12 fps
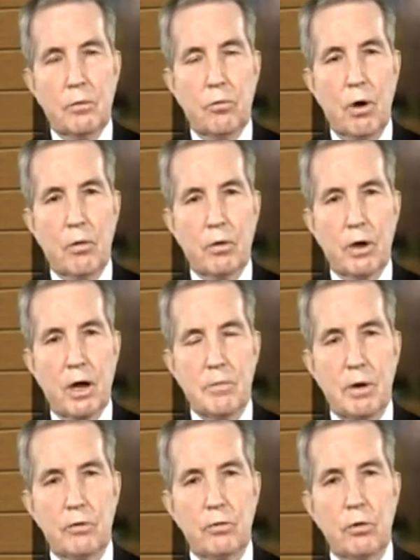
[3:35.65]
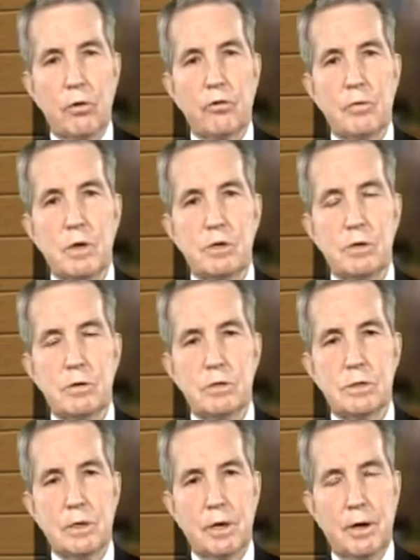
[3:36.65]
While we're talking about tourism
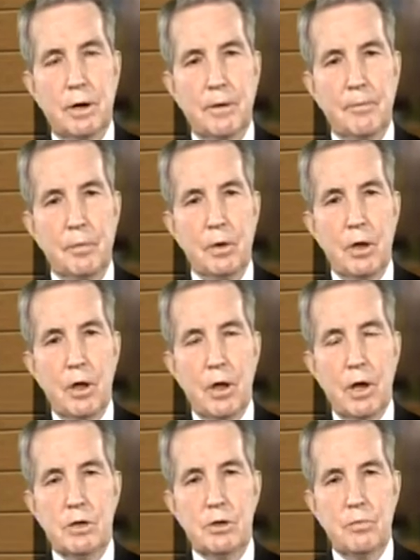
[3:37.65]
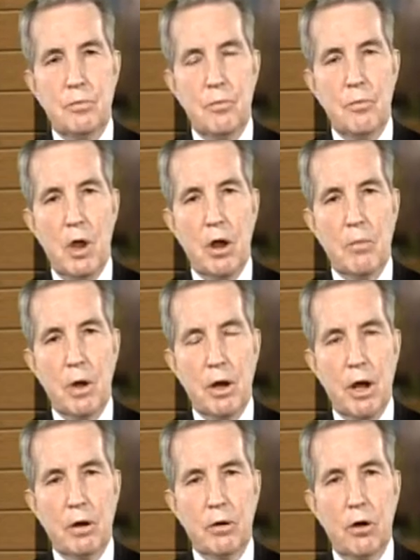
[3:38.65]
issues, as you may or may
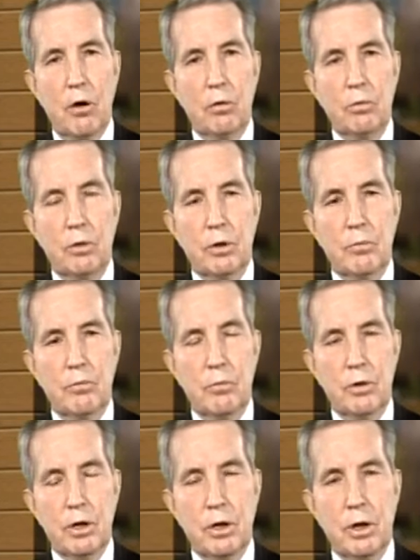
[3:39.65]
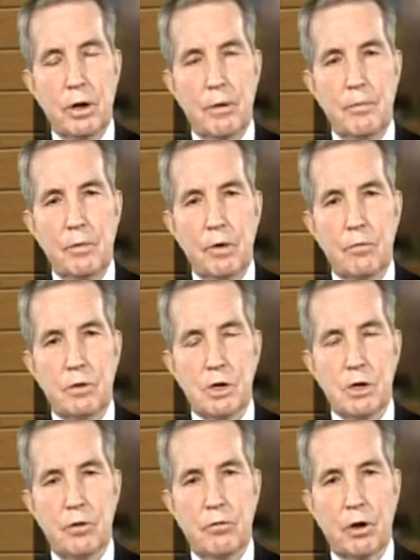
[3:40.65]
not know, the
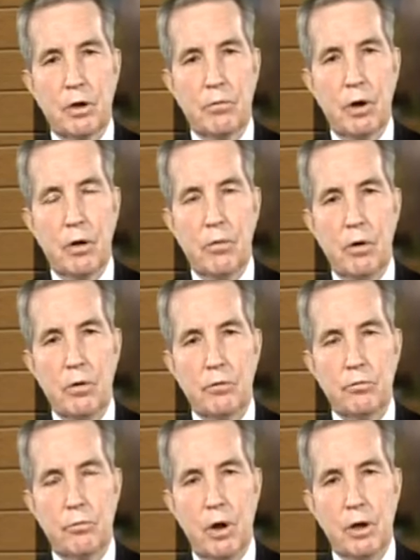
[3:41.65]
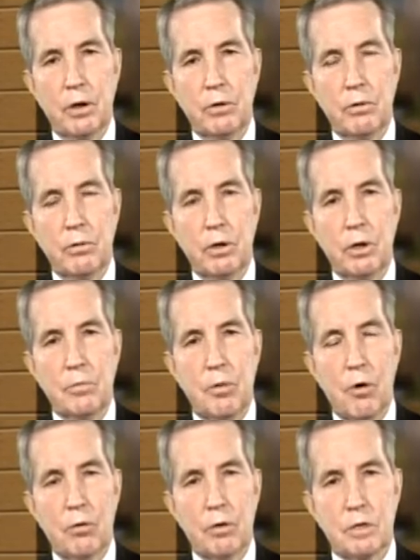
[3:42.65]
Virginia Truckee Railroad is running the
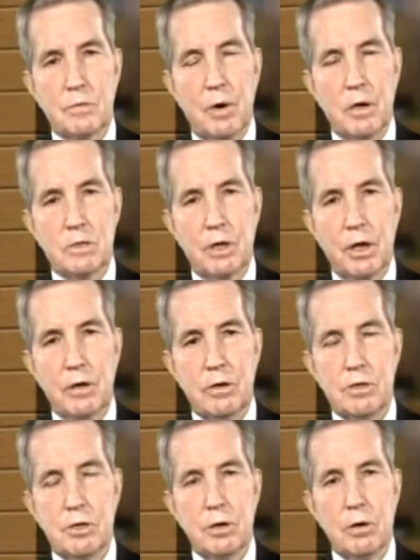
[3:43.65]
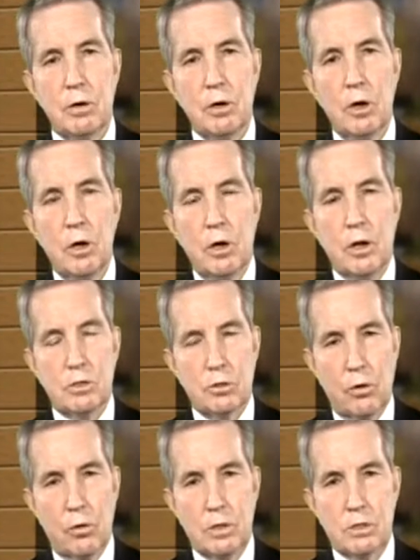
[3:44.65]
Polar Express again this year. It's
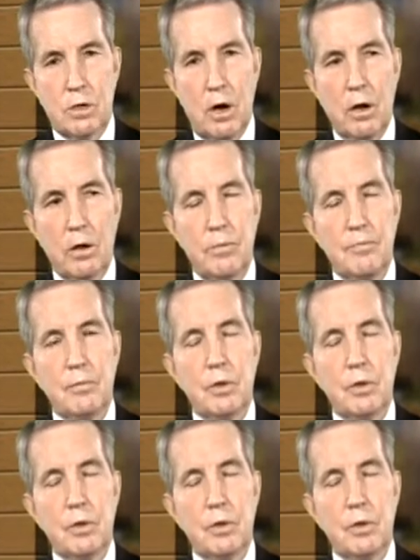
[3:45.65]
already started.